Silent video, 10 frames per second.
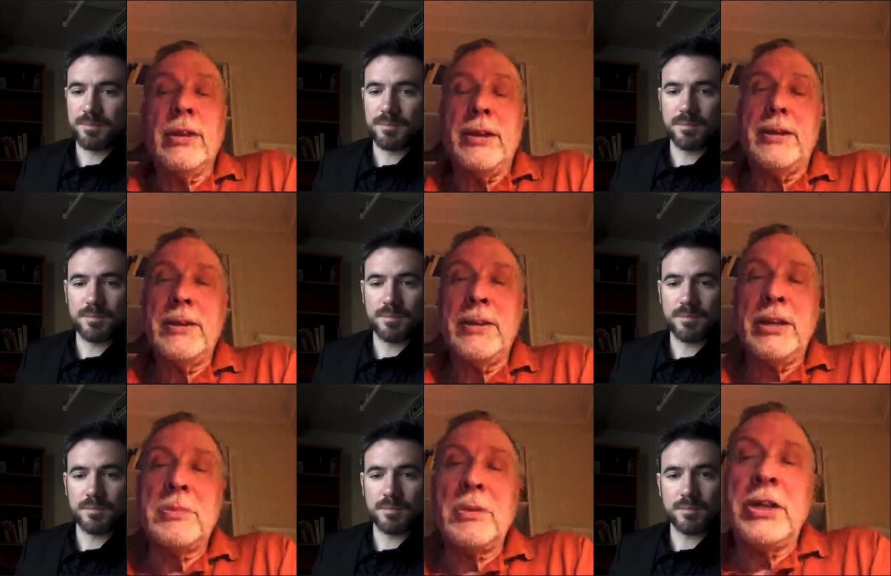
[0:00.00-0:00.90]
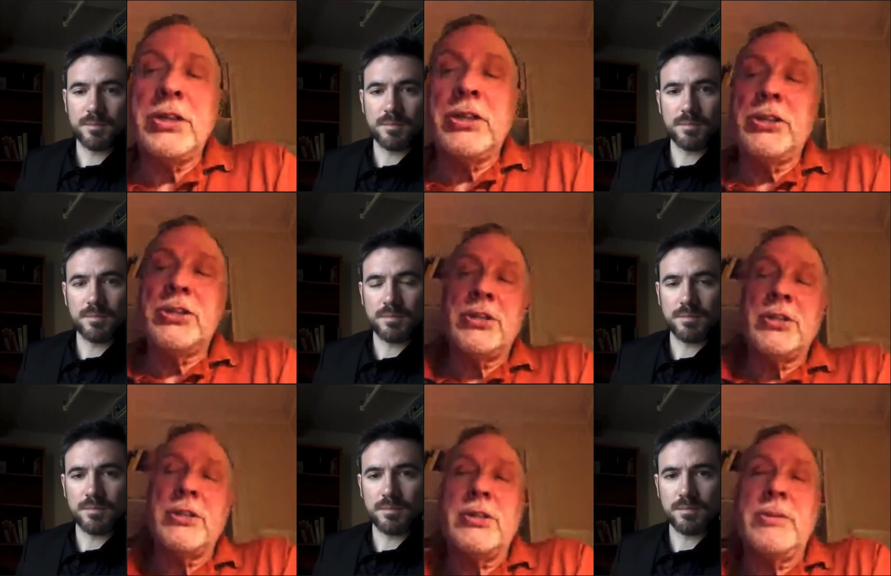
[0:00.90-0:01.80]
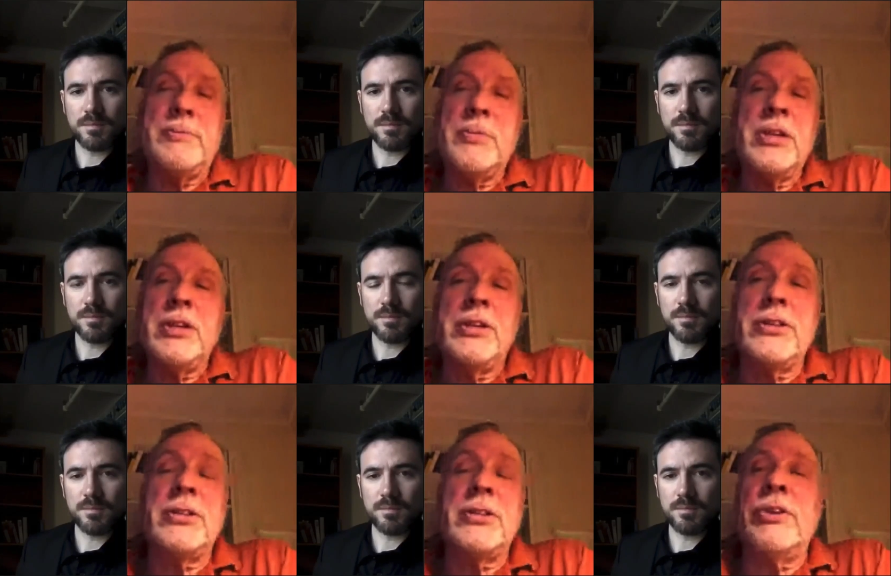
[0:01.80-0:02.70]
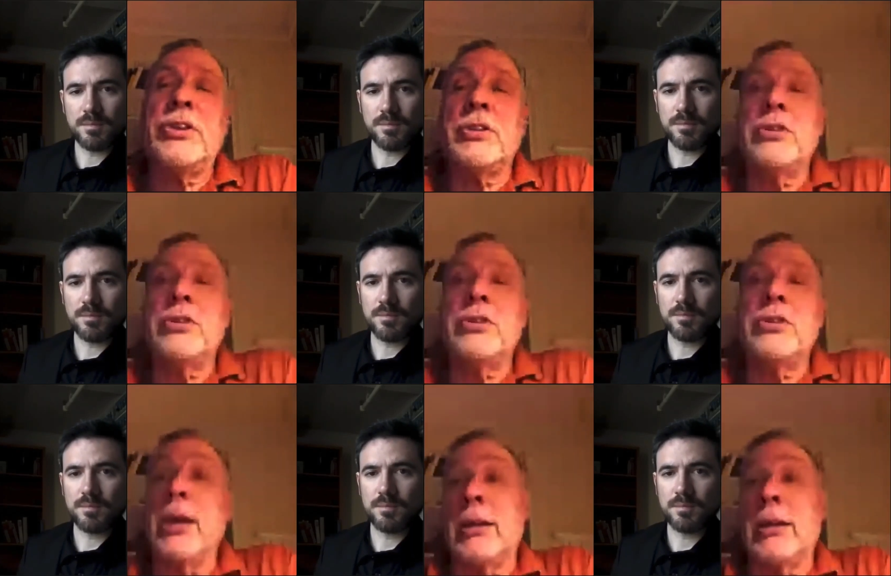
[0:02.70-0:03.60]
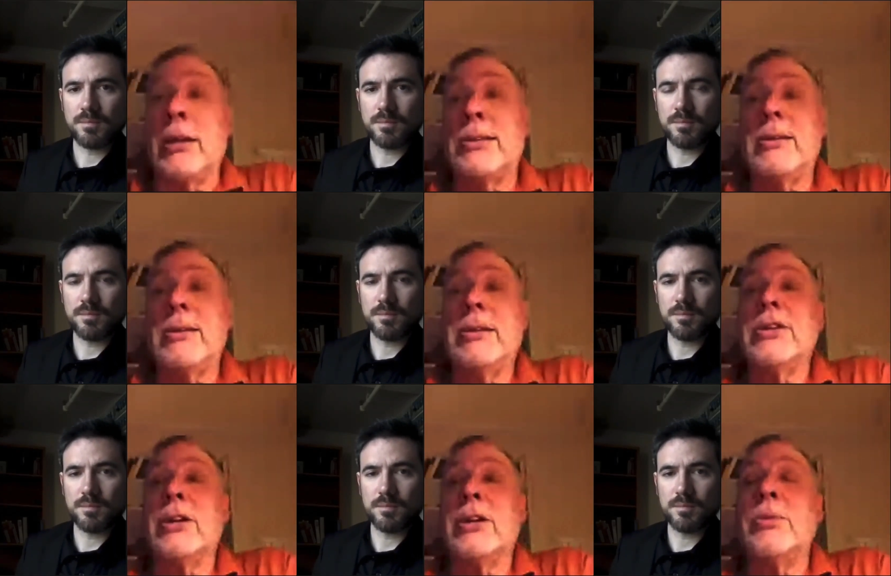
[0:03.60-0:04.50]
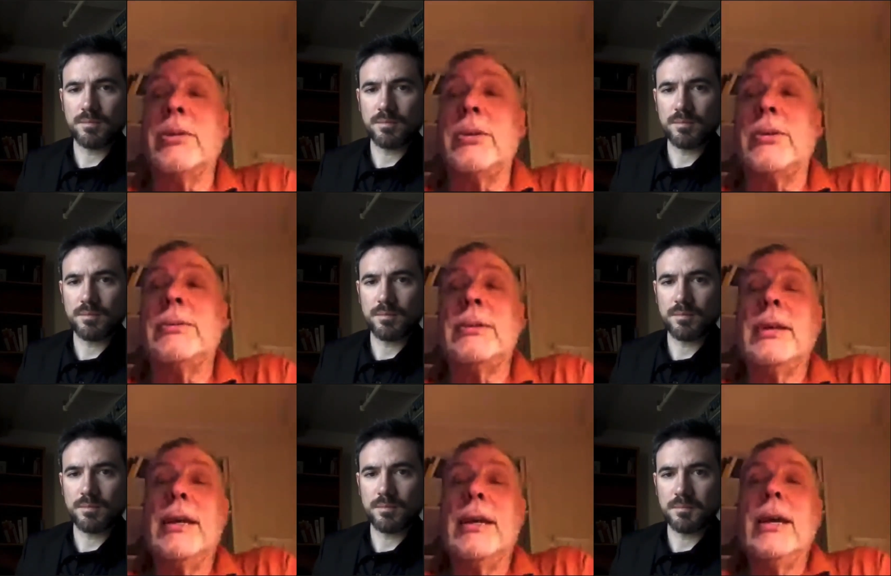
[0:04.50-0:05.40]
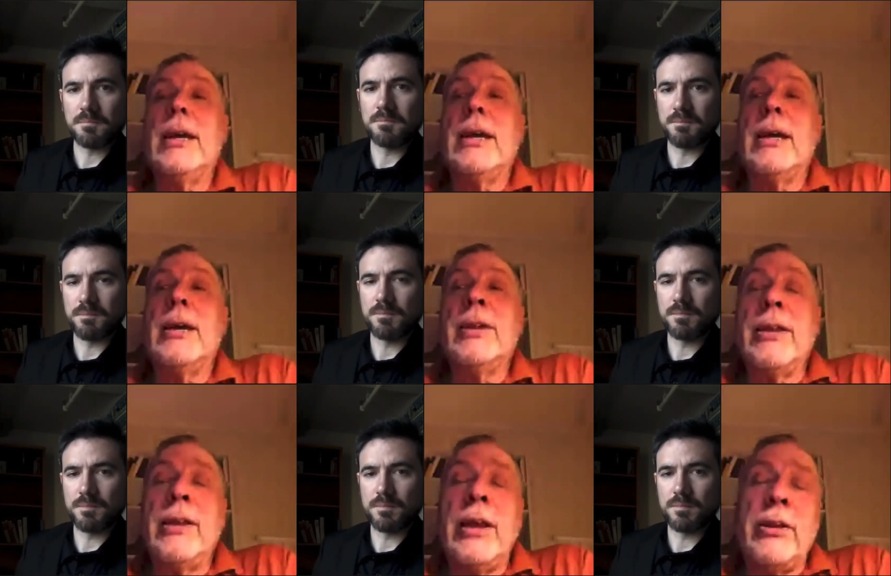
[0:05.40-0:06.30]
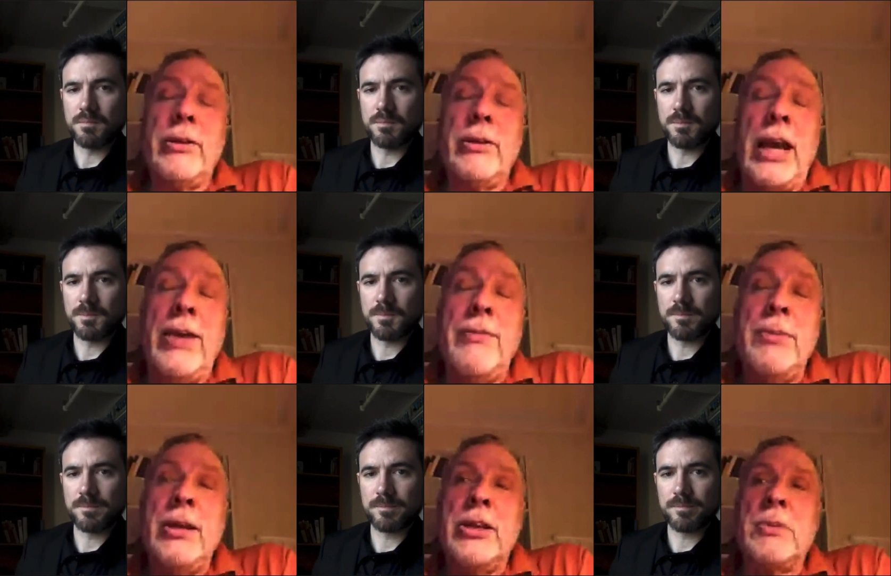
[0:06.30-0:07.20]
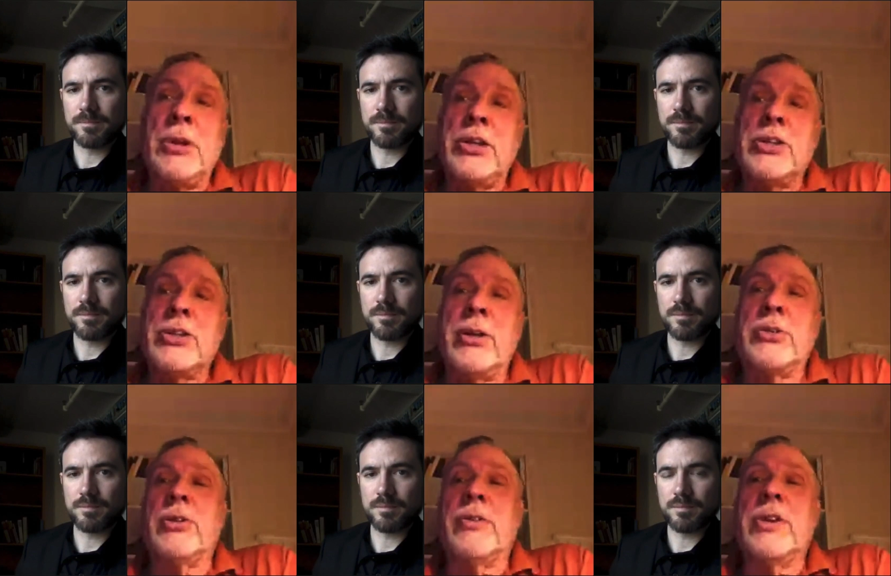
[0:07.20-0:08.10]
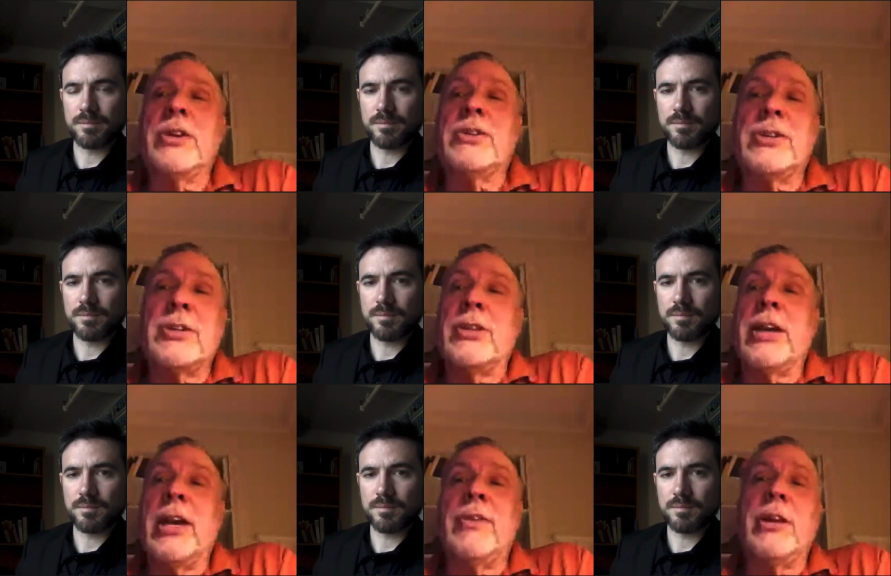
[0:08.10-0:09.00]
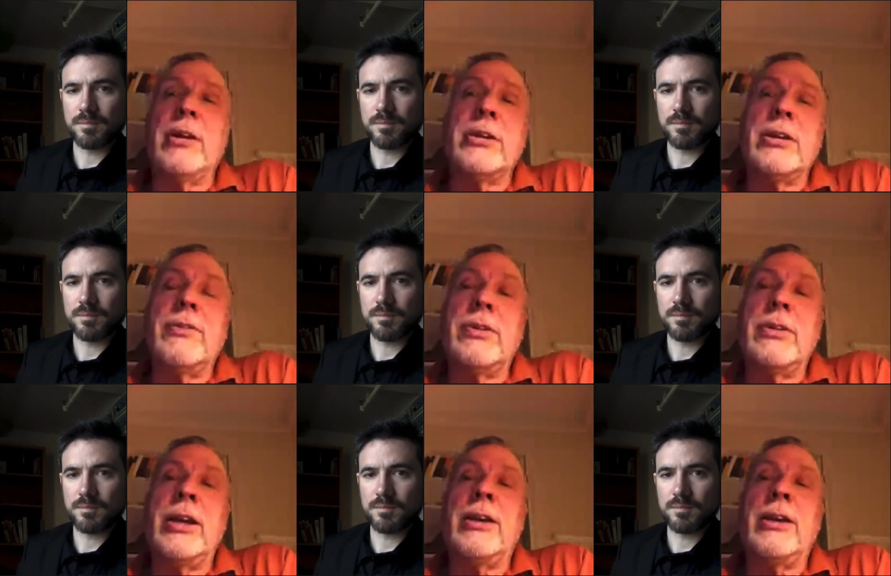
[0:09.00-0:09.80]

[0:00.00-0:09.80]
Speaker 1: the explanation. Just doesn't it isn't sufficient to me at least. It's not credible. Uh, there, there have been explanations that are sort of consistent. They have a narrative that